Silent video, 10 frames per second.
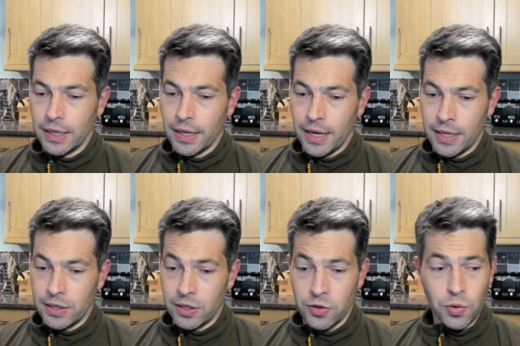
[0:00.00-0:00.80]

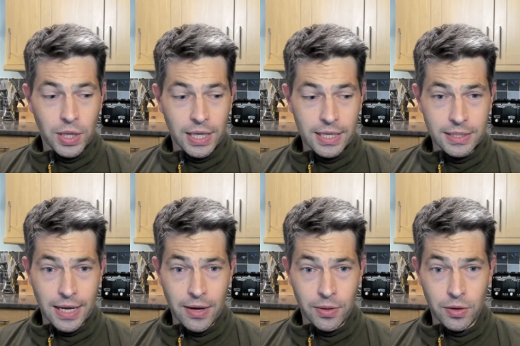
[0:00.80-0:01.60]
And the cool thing is
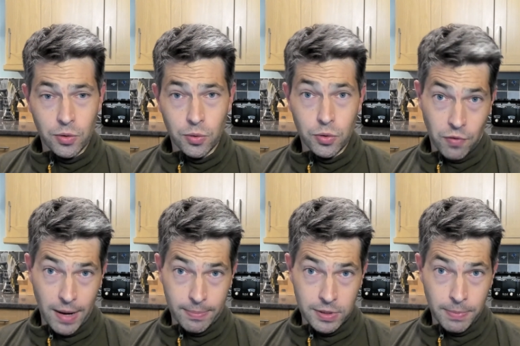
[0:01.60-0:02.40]
now that all your
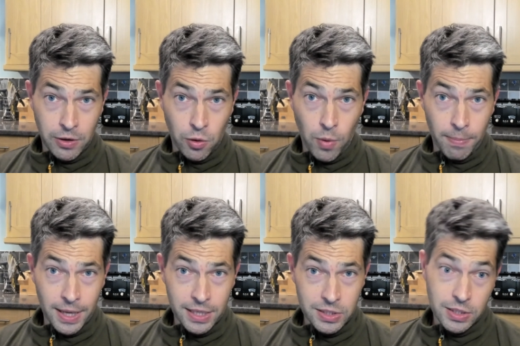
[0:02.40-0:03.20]
apps appear in one
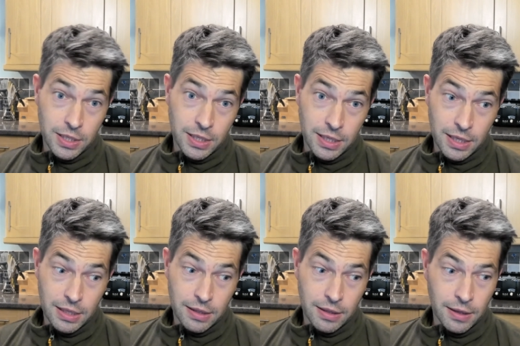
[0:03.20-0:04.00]
place,
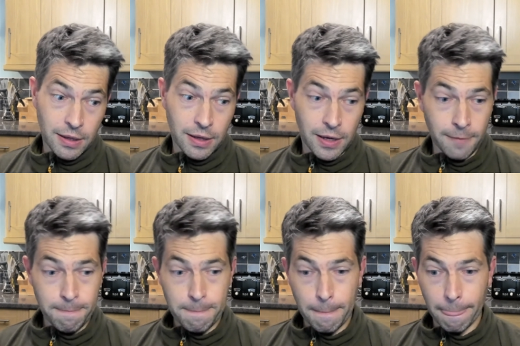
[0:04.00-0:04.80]
you know.
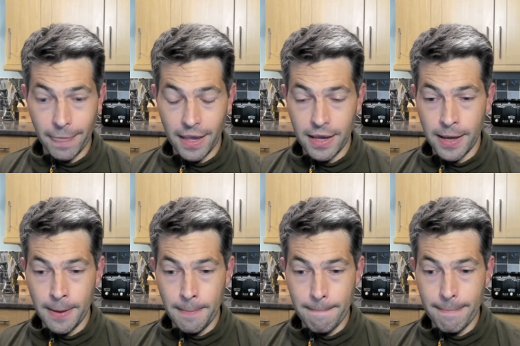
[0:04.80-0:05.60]

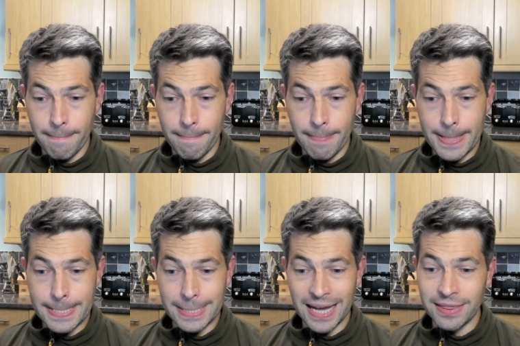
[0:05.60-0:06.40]
Um,
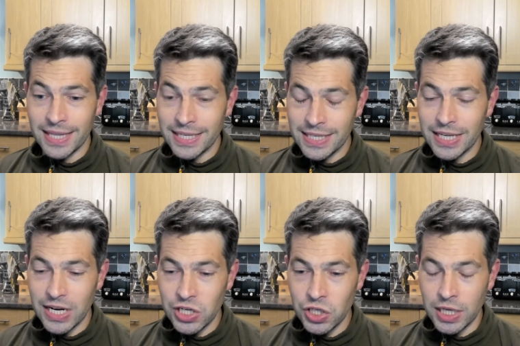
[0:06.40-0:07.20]
and this is
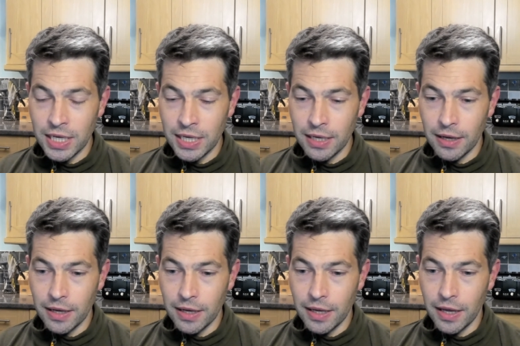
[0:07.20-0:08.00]
actually
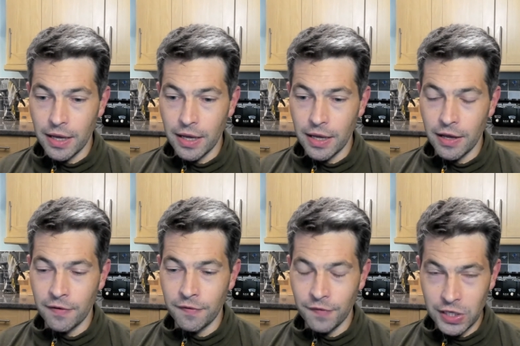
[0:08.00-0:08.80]
a
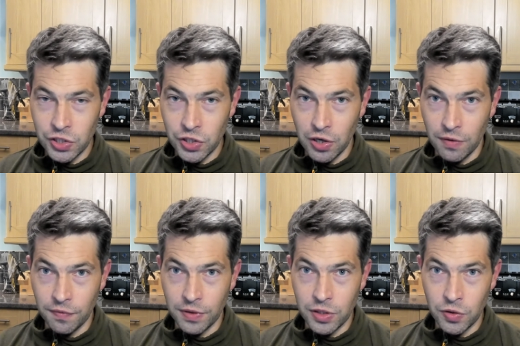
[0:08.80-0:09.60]
feature of
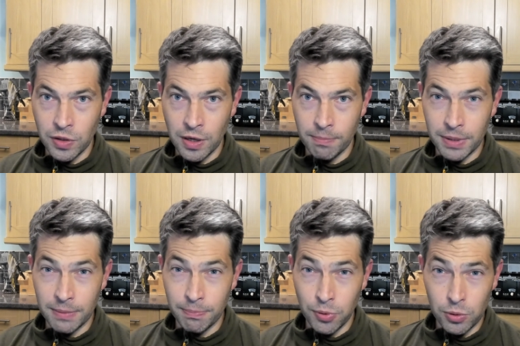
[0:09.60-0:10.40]
the new company
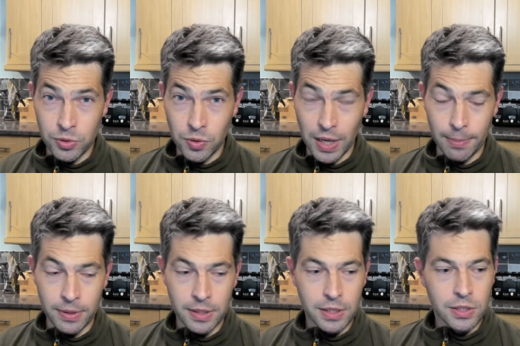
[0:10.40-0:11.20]
portal app.
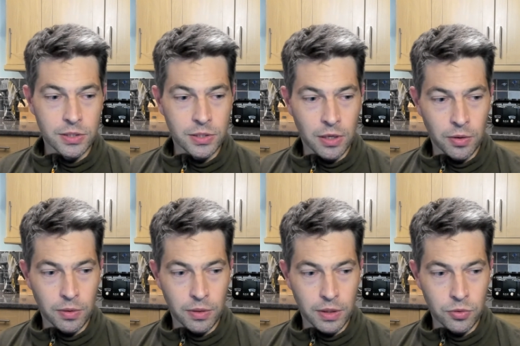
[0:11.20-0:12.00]
So
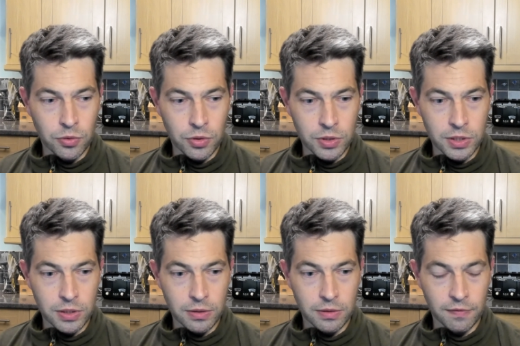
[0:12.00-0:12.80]
the August
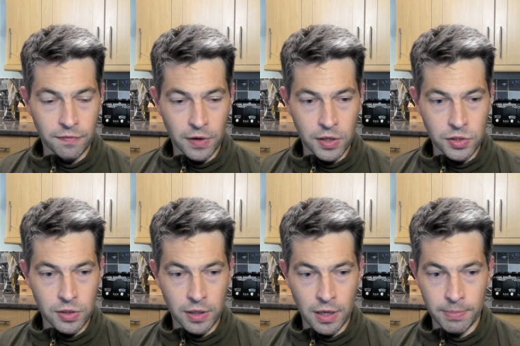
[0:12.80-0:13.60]
version of
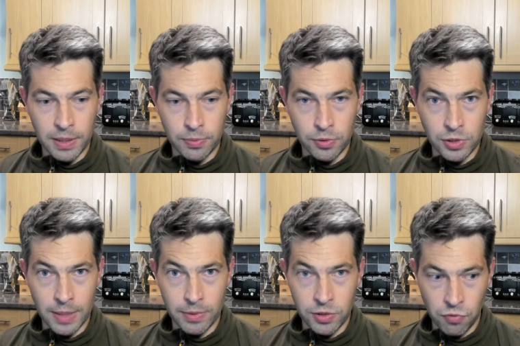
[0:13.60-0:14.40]
the company portal
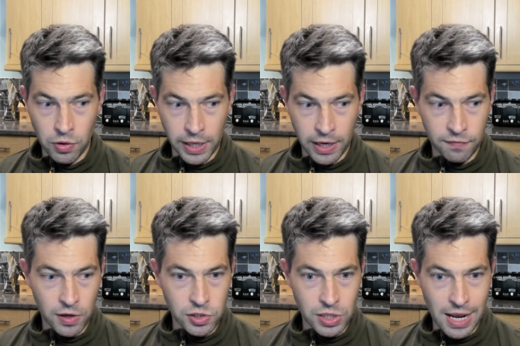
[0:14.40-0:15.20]
app that's rolling out,
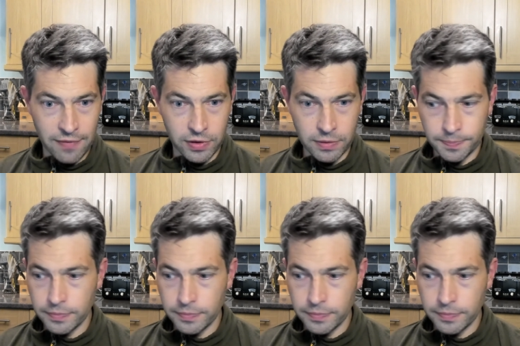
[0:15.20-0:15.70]
version 11,